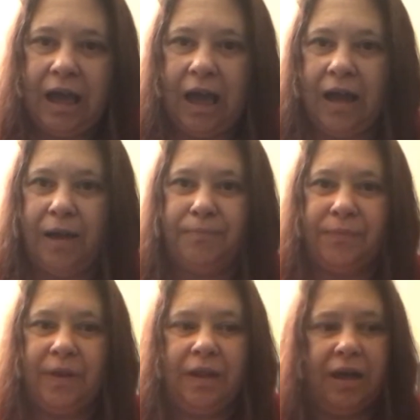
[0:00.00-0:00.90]
I'm
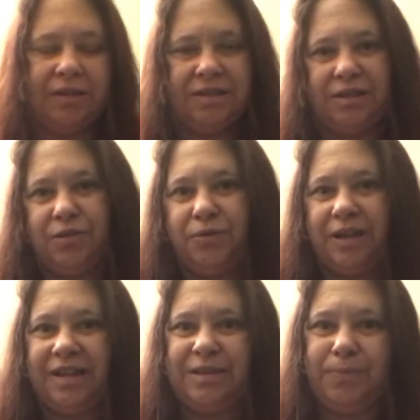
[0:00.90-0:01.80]
still one of
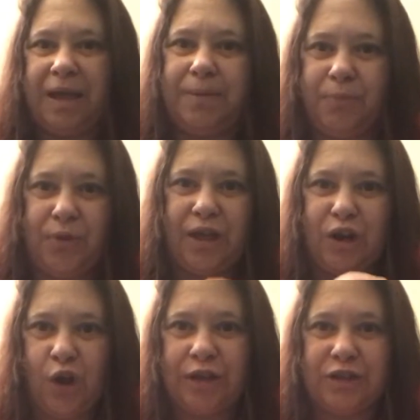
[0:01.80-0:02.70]
these people that
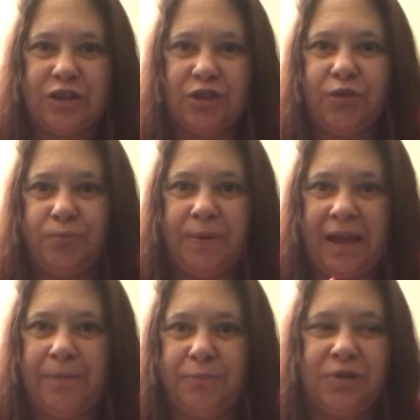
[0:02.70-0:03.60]
like to be able